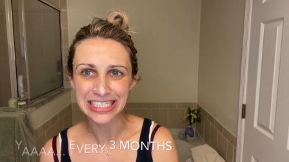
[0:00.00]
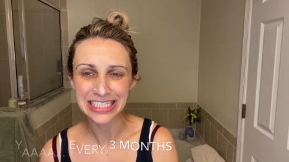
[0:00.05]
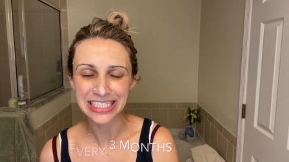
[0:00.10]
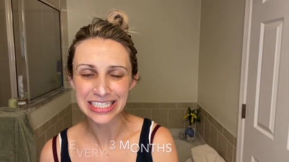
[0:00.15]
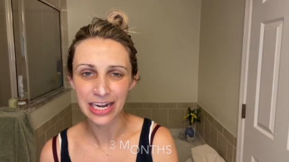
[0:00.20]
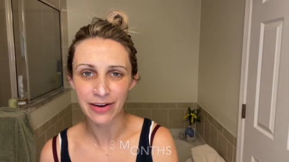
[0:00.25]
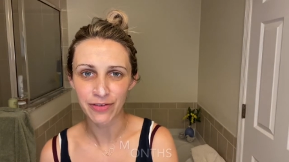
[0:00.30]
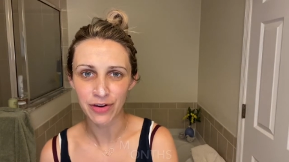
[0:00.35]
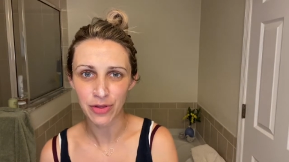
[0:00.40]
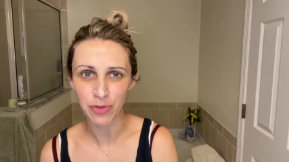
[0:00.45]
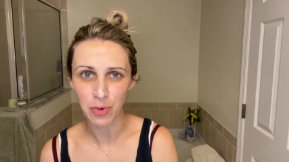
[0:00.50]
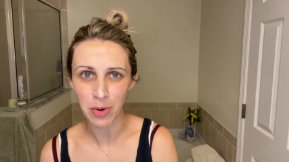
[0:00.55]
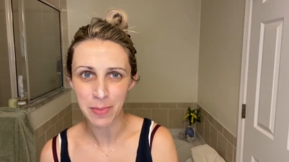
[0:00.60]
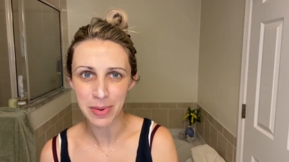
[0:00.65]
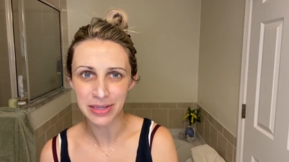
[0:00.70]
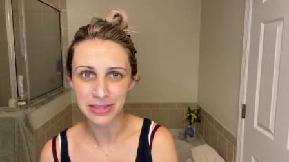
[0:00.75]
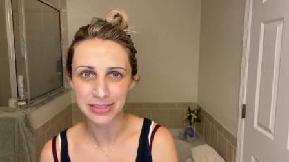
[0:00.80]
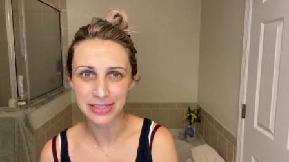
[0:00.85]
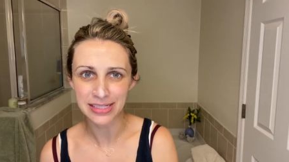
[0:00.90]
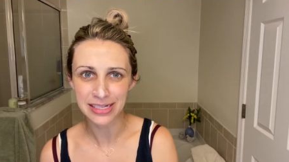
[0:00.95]
Every 3
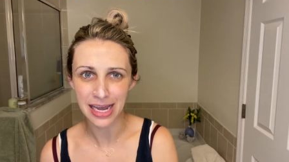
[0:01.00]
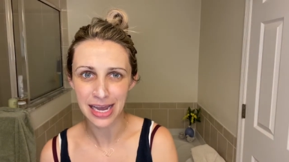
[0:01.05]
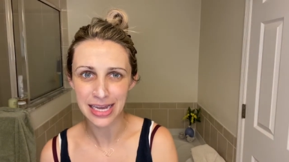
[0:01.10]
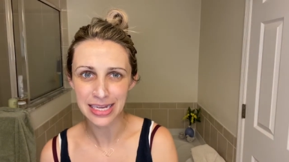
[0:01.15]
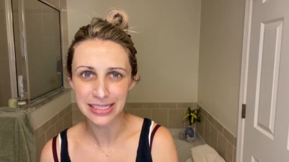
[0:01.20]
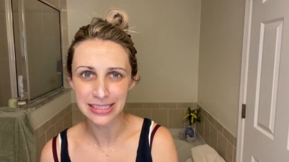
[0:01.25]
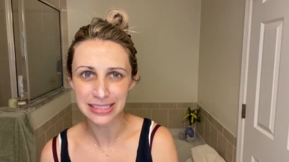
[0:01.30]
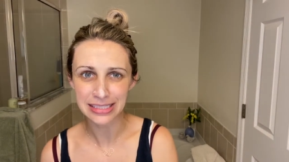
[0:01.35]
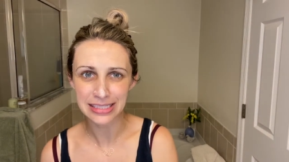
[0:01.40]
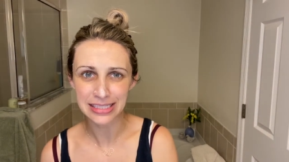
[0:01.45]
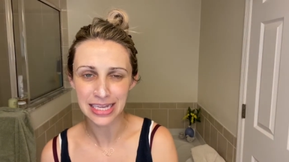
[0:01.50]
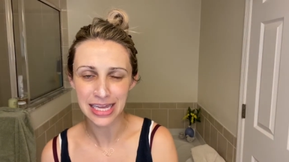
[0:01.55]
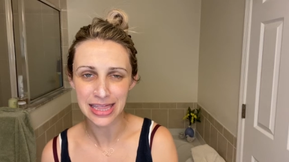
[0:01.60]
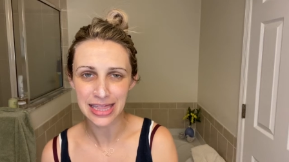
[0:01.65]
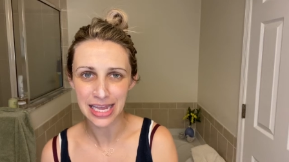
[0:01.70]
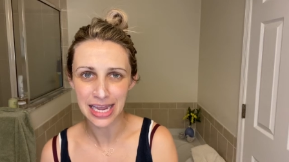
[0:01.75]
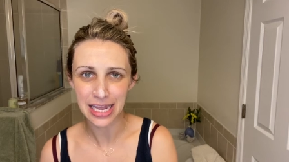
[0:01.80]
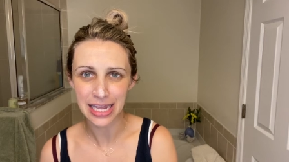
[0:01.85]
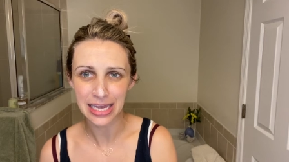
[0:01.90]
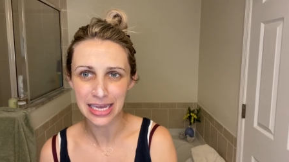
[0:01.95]
months, guys, I
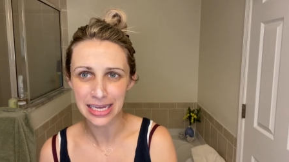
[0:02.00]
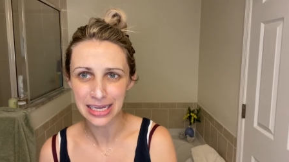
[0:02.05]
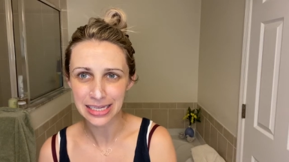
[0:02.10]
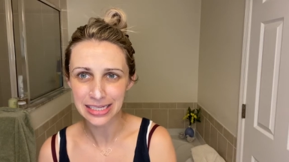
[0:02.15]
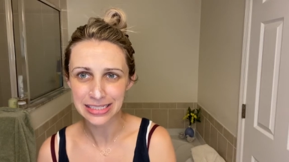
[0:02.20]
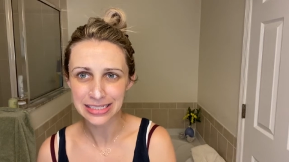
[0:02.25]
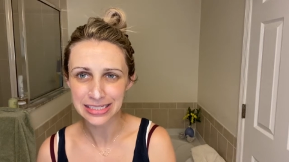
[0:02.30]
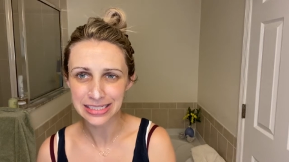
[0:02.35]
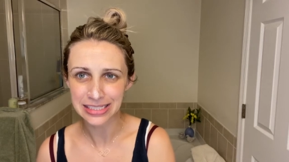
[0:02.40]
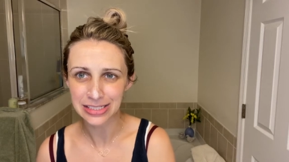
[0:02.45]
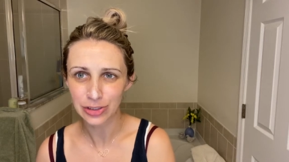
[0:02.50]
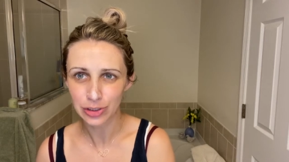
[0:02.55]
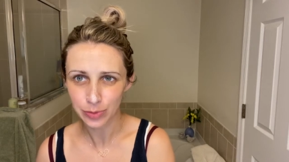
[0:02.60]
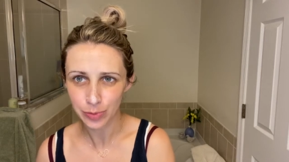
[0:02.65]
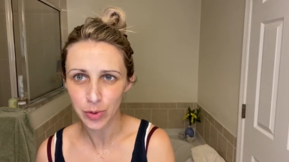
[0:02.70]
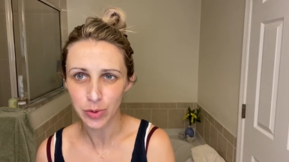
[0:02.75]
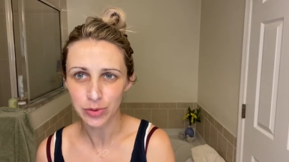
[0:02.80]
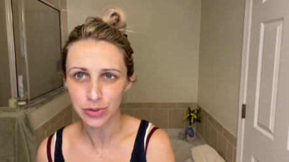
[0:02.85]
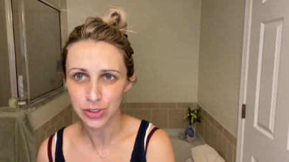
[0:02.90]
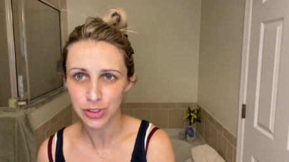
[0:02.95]
think you're
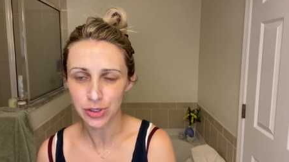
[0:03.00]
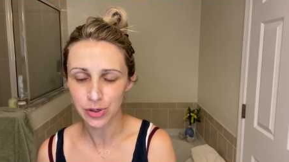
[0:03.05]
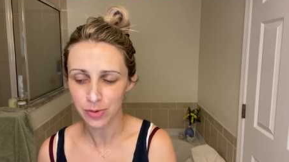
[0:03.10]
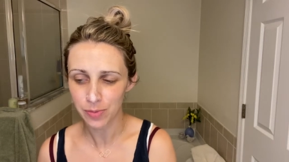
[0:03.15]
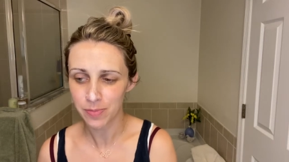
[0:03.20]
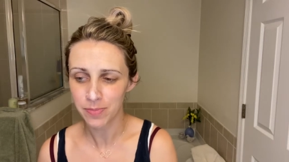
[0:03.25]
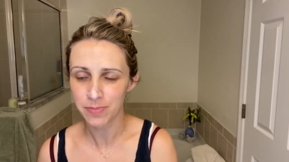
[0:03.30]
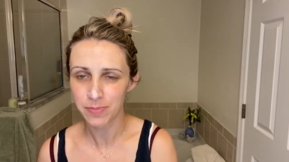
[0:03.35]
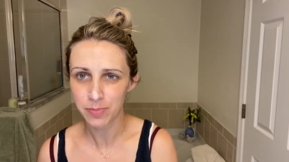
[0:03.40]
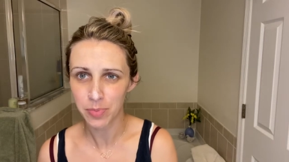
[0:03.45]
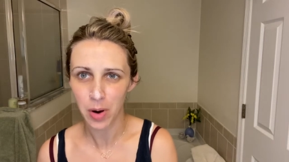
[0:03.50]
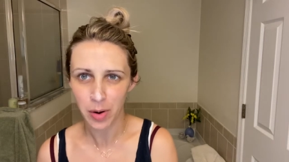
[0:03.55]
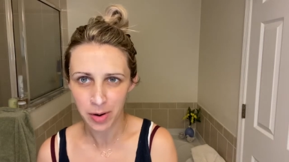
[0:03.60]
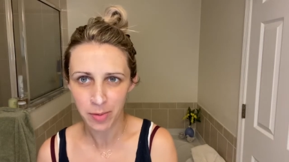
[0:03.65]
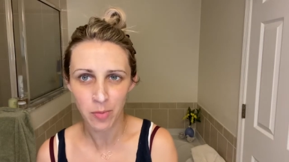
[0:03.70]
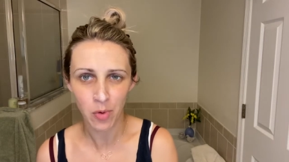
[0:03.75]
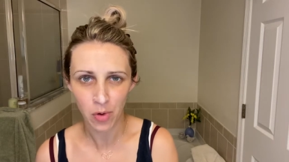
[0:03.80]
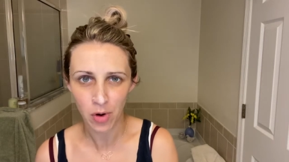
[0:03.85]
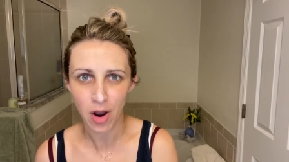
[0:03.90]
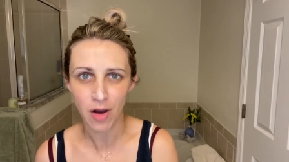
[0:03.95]
supposed to. Probably
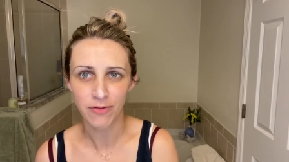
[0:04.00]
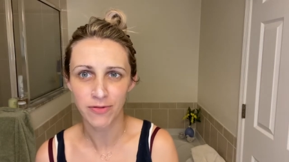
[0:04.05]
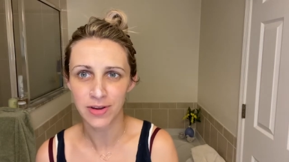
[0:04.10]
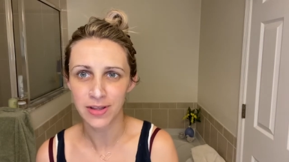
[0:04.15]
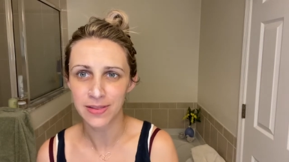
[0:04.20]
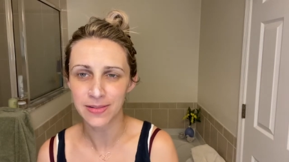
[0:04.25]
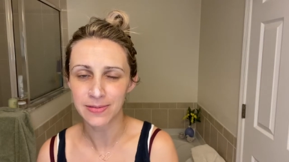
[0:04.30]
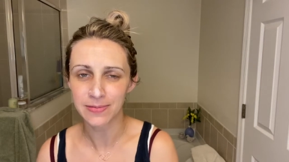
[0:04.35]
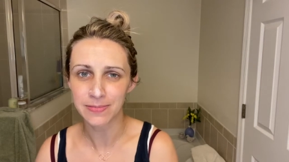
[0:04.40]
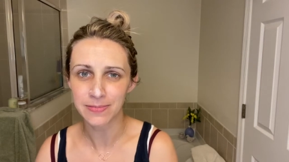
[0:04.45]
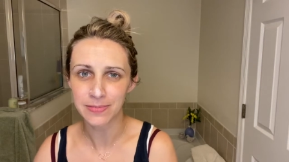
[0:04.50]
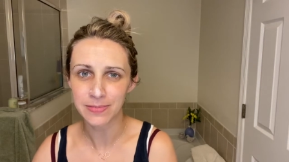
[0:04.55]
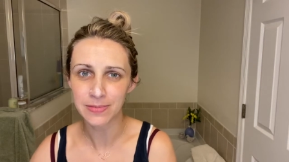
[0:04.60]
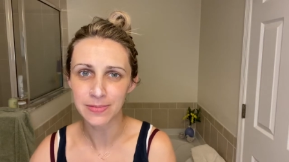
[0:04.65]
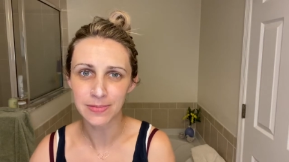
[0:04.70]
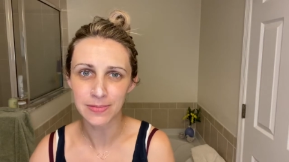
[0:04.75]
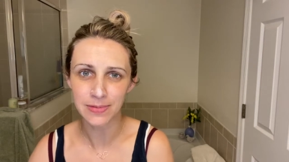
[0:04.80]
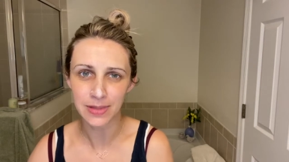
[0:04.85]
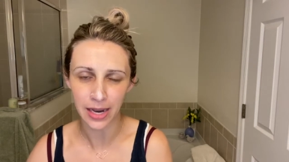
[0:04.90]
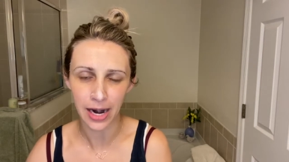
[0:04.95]
more often
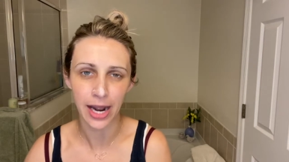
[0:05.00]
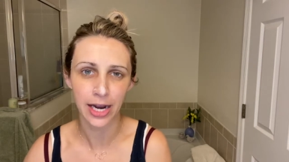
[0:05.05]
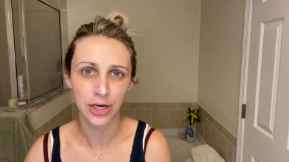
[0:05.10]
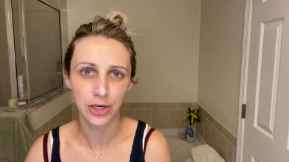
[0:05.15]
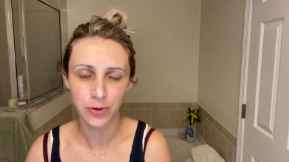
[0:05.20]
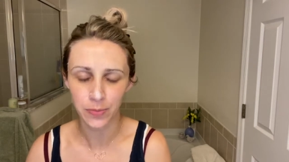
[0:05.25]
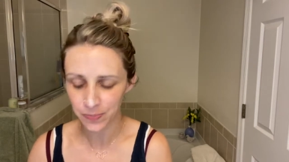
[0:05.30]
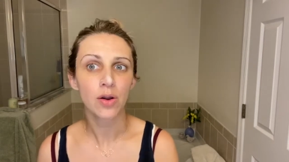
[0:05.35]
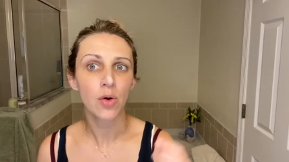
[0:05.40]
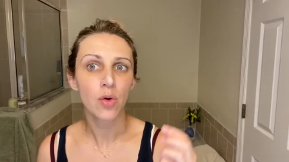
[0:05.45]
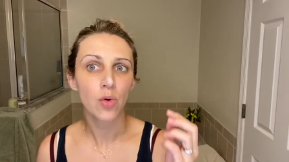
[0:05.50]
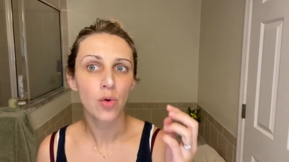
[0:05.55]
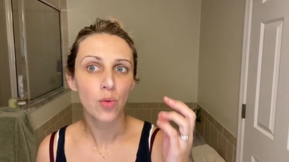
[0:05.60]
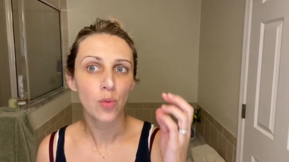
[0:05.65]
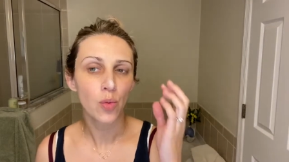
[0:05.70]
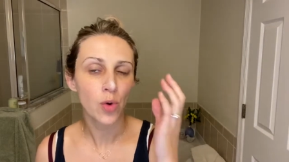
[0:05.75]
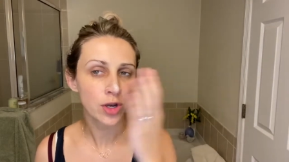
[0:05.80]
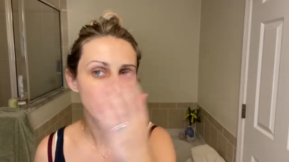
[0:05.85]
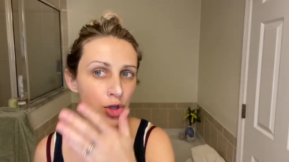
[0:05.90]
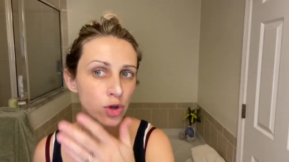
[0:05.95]
than I do.
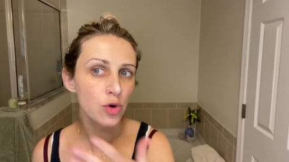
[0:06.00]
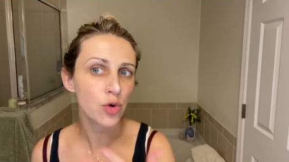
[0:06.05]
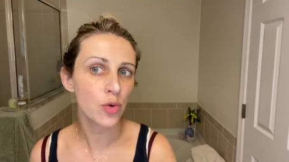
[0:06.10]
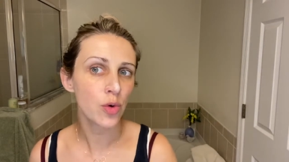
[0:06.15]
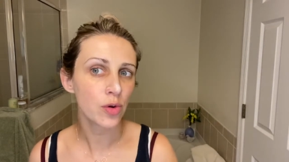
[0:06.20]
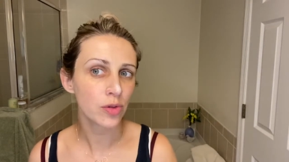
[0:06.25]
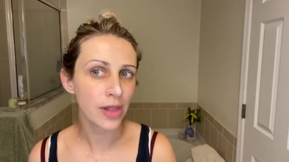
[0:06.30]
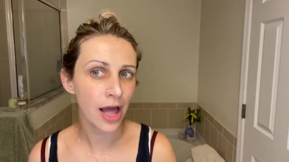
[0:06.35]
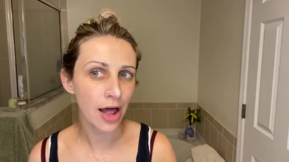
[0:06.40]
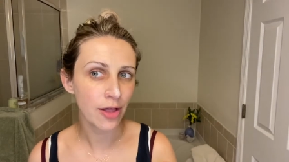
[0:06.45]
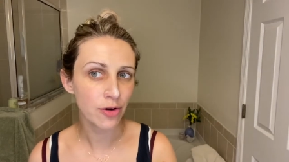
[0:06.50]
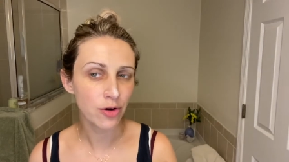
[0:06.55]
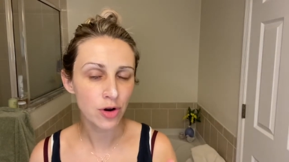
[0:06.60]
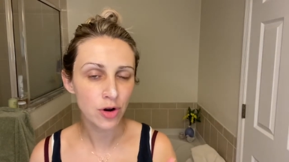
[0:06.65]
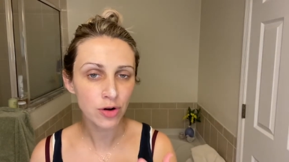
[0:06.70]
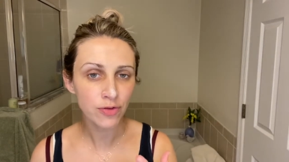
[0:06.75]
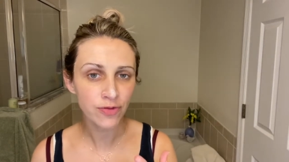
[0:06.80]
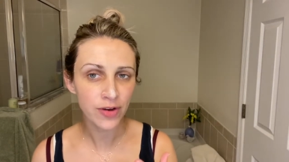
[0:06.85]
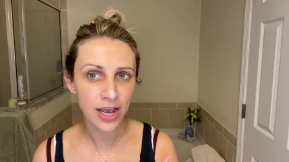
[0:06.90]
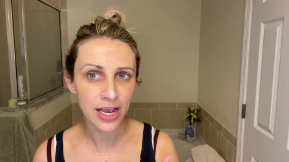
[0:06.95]
When you lather
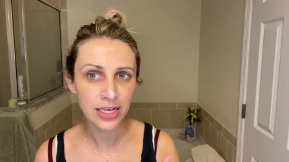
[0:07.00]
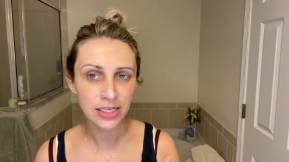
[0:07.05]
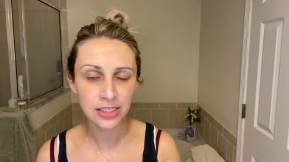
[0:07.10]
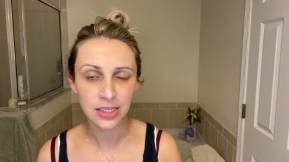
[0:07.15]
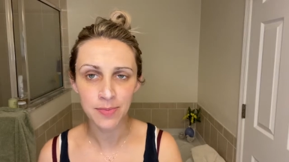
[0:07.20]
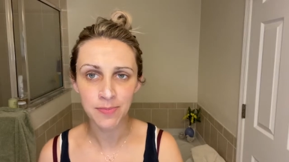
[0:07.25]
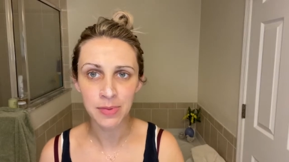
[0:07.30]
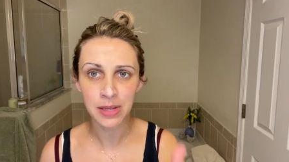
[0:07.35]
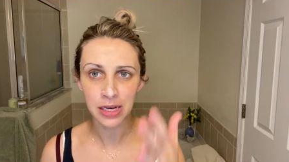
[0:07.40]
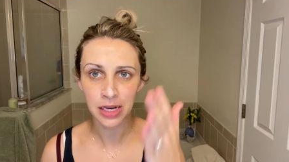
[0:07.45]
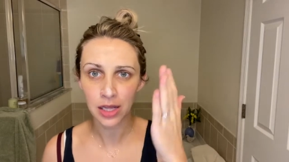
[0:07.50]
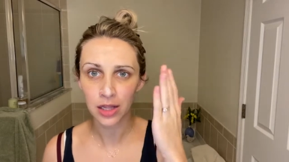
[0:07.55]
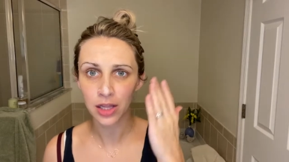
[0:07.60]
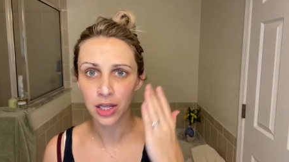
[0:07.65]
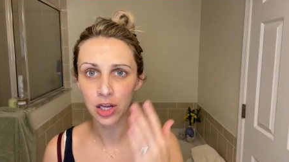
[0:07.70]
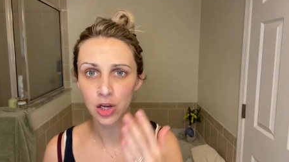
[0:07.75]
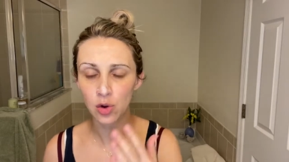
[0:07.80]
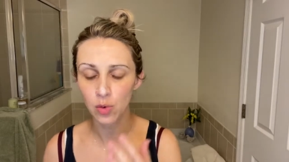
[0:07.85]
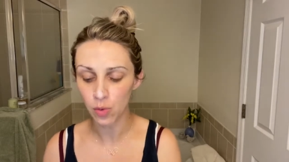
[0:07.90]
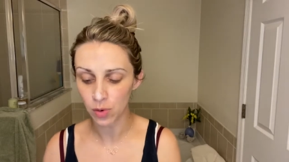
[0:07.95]
your face, immediately
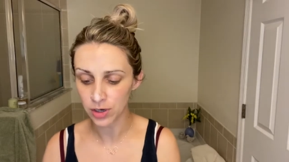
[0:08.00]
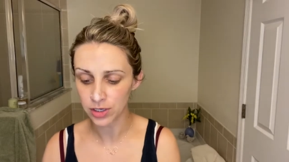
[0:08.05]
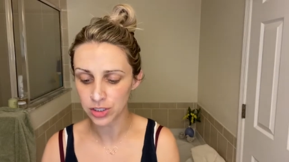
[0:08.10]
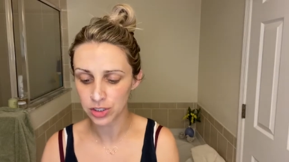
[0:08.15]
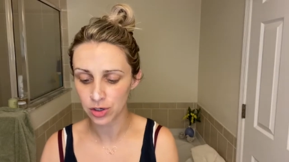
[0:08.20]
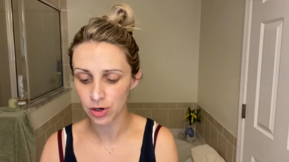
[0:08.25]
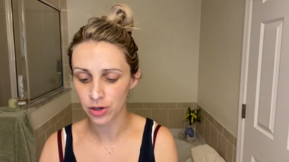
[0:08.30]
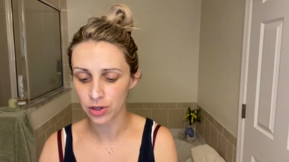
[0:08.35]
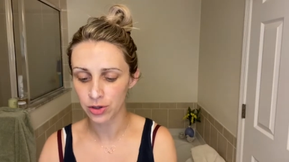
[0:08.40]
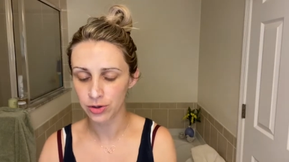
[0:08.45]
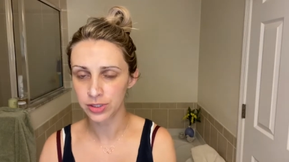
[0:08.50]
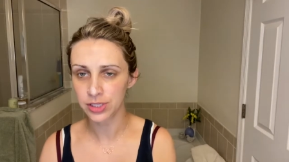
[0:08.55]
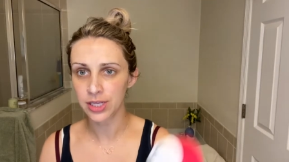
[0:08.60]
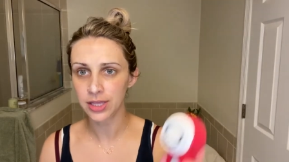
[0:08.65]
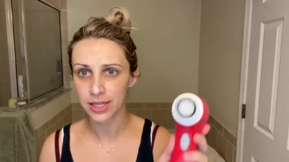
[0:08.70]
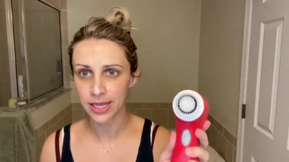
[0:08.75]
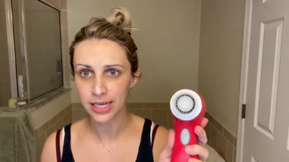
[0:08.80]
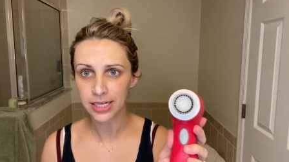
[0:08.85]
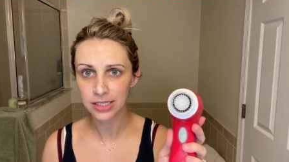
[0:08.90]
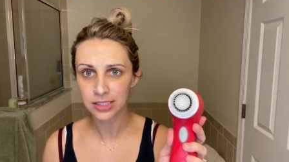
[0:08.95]
you want to start using
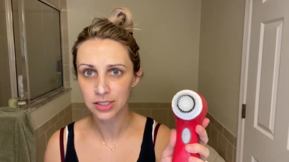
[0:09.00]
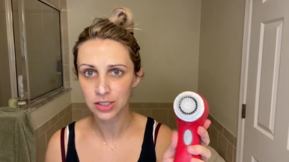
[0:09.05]
this.